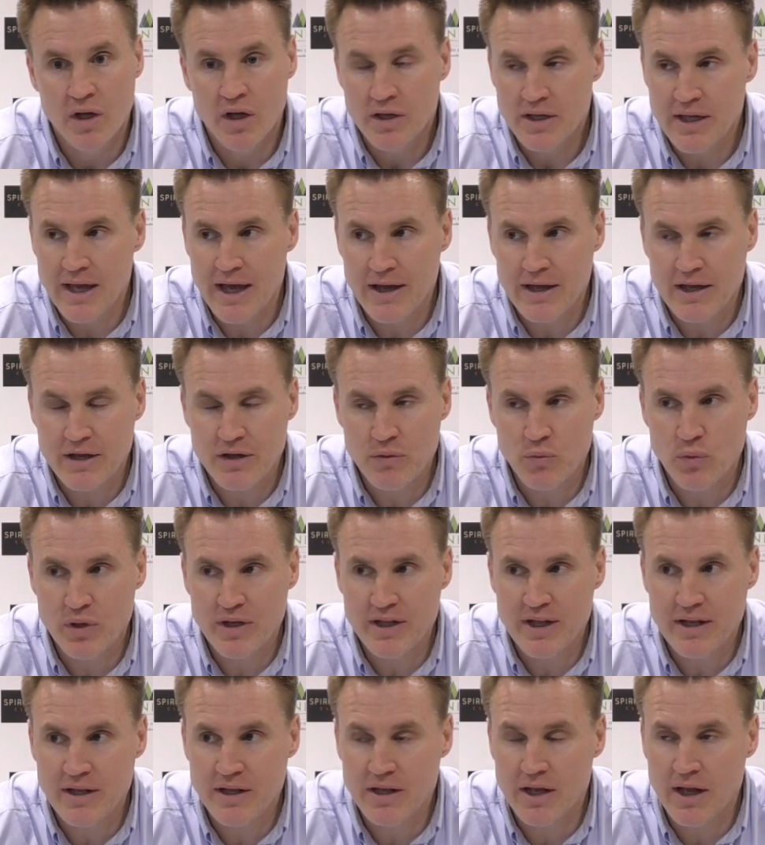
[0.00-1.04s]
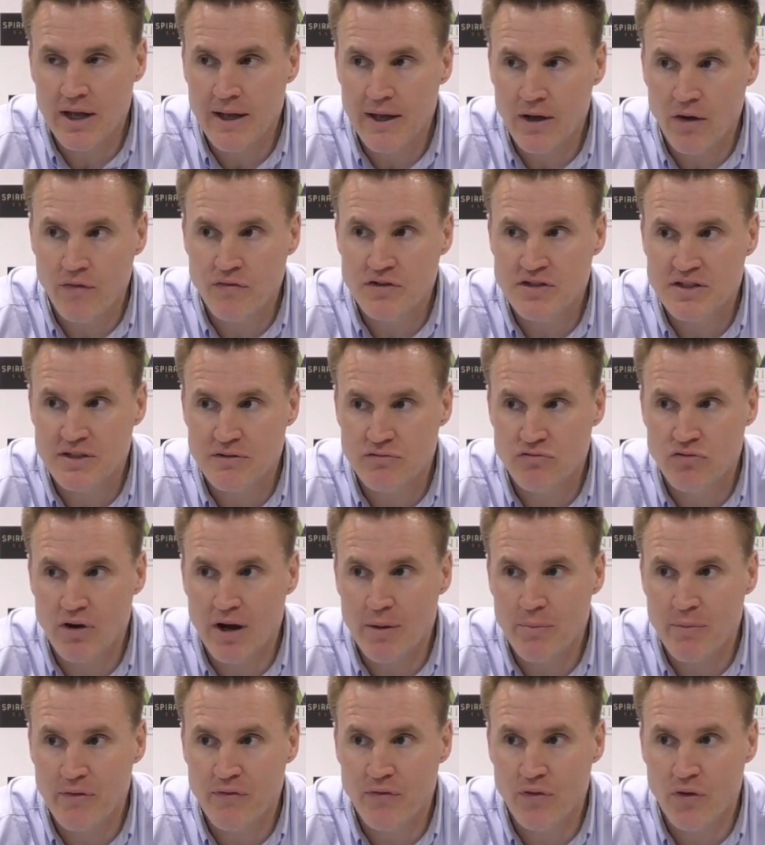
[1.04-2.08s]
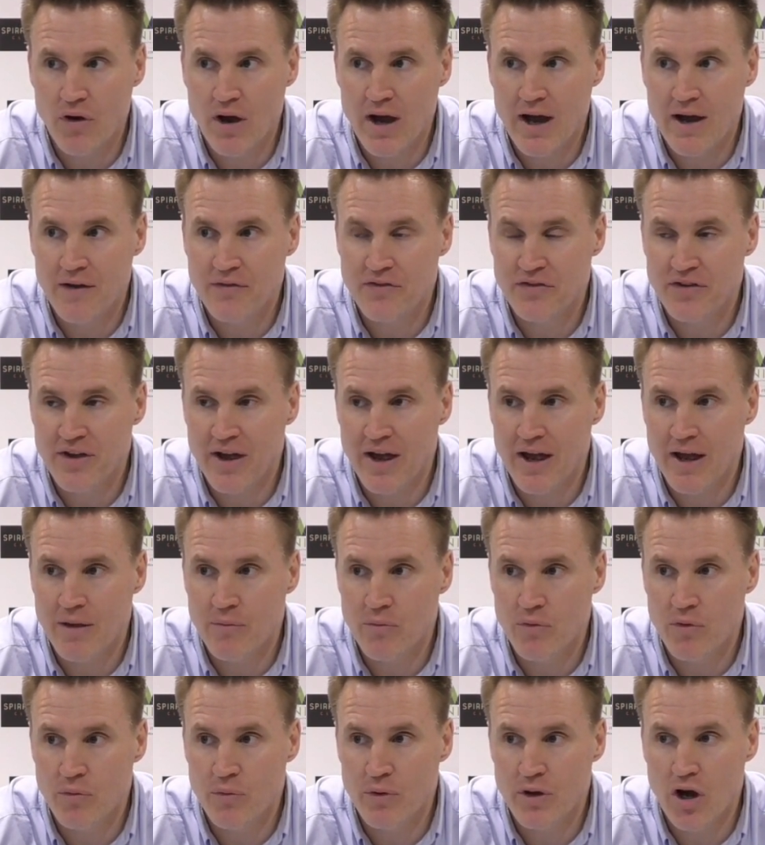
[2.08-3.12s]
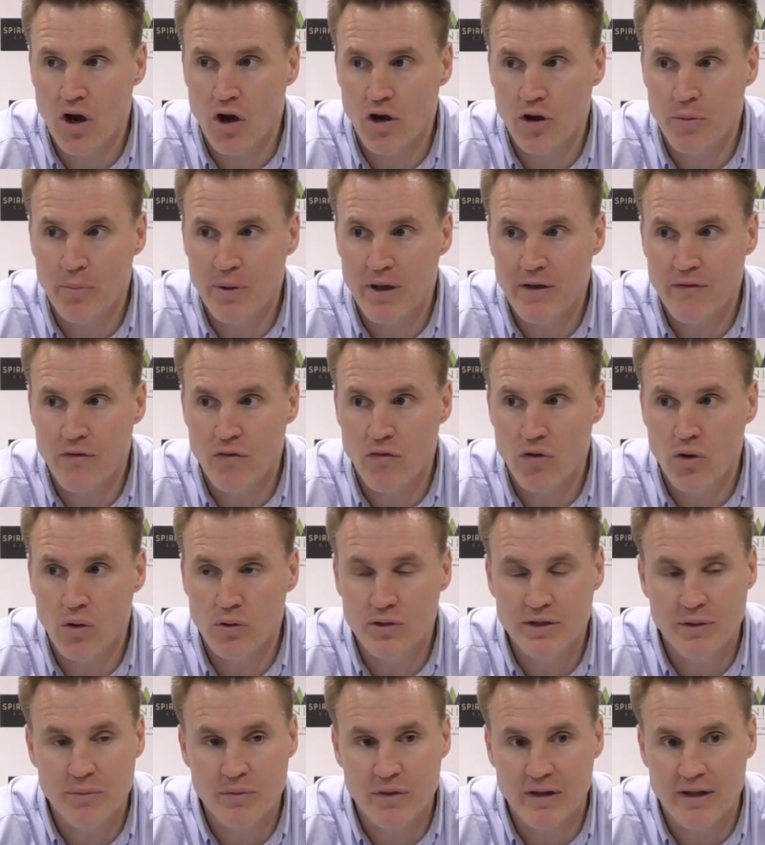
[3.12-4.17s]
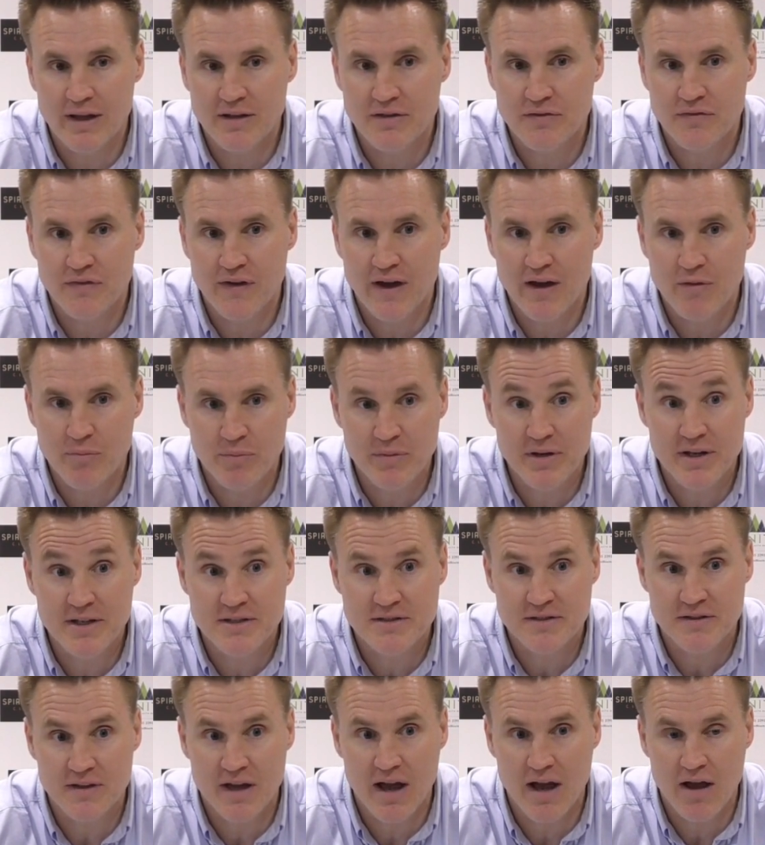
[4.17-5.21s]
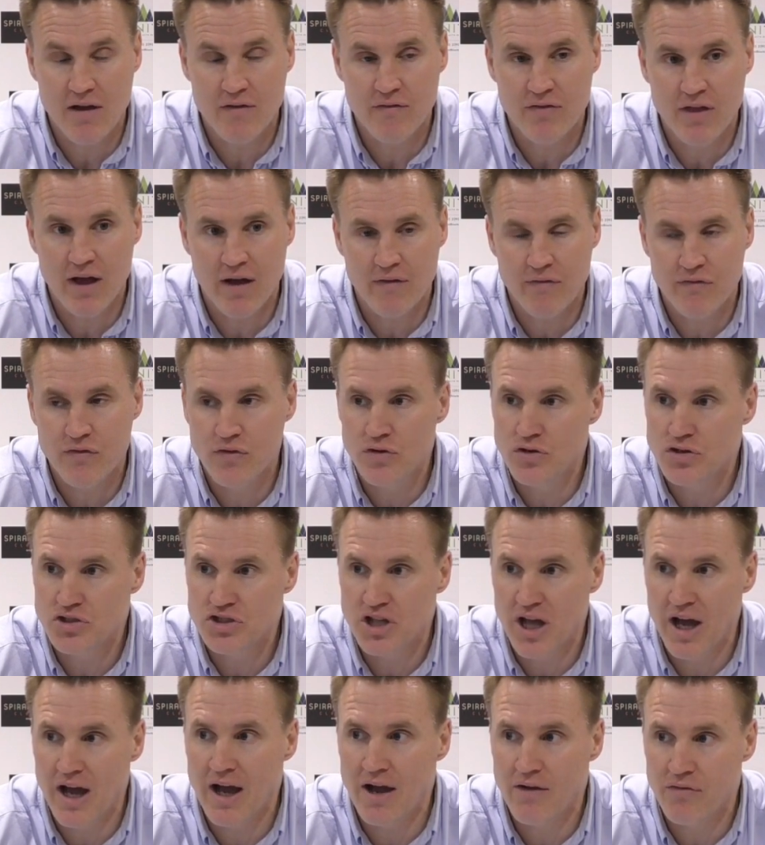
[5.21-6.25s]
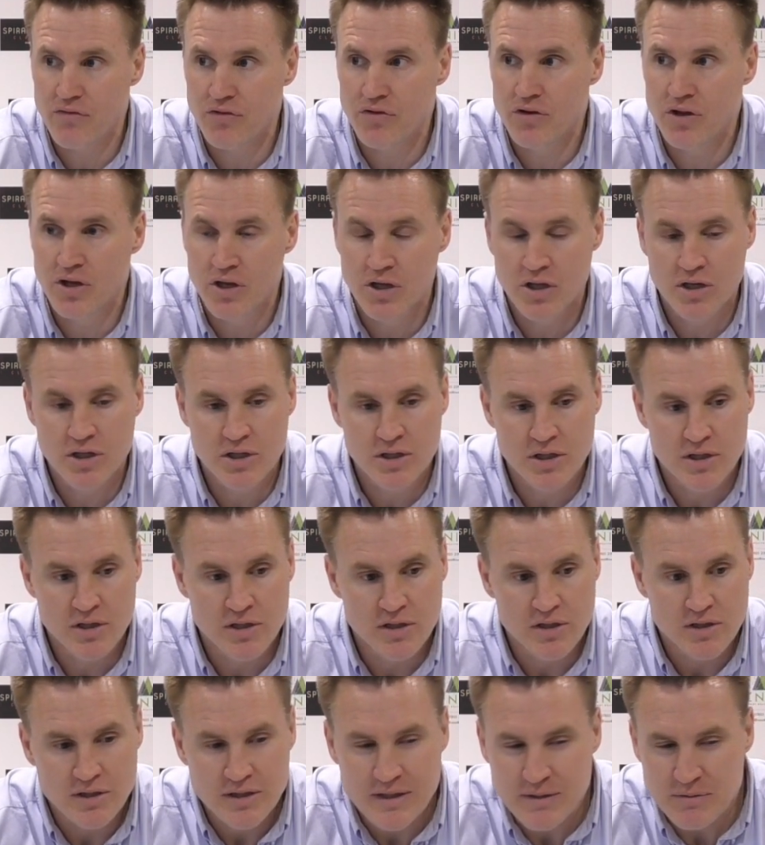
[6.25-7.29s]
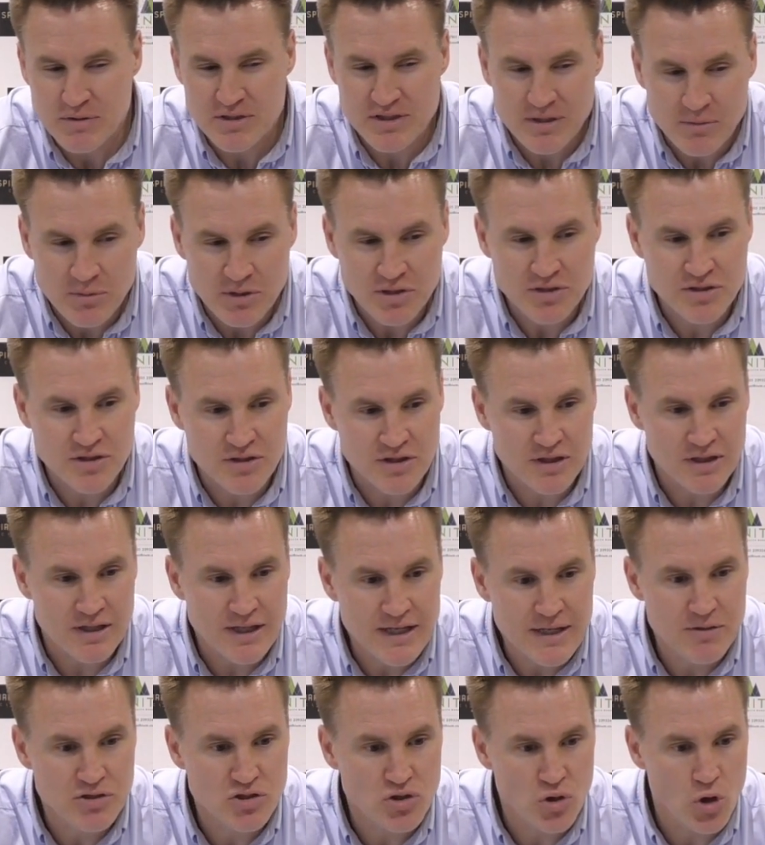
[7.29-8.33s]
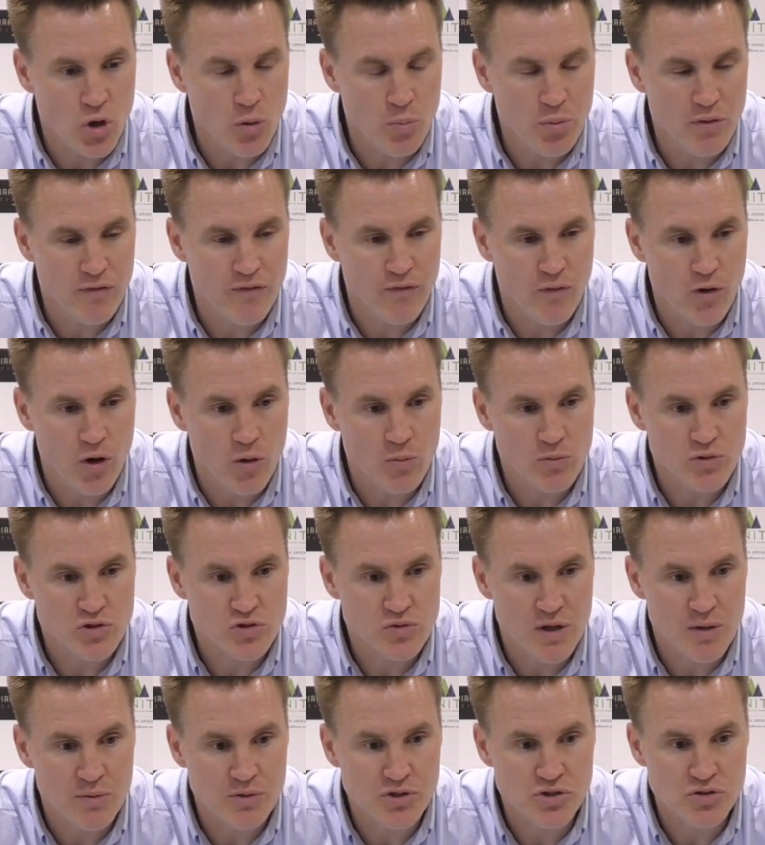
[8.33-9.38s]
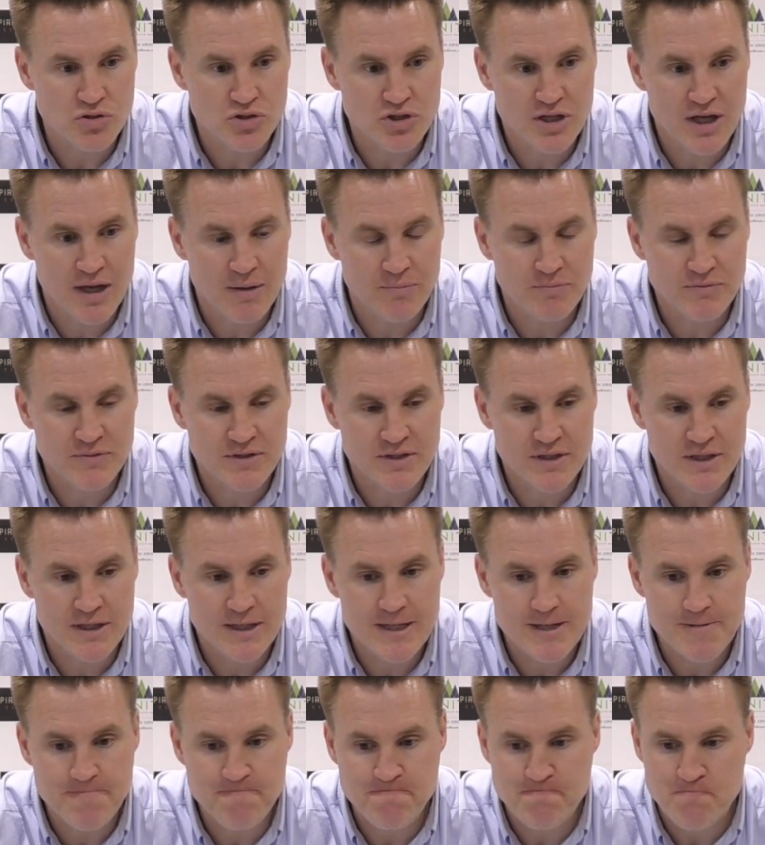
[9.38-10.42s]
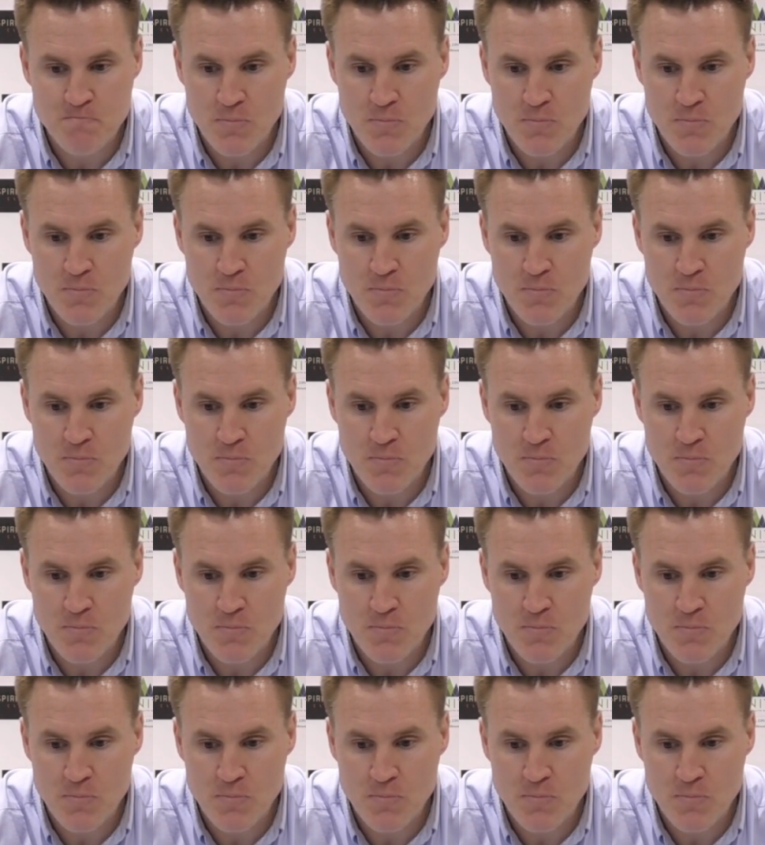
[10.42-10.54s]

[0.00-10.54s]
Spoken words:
Yeah, we didn't, obviously, right before half time, we got on a bit of a roll, didn't we, in the last 5 minutes of that first half. And it was similar to the Lee sort of performance, where we just kept our